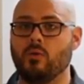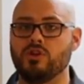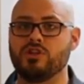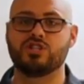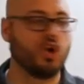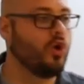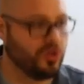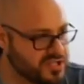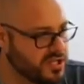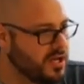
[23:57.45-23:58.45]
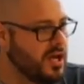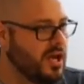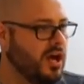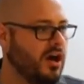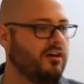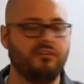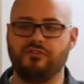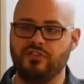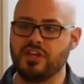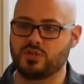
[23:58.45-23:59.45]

result of this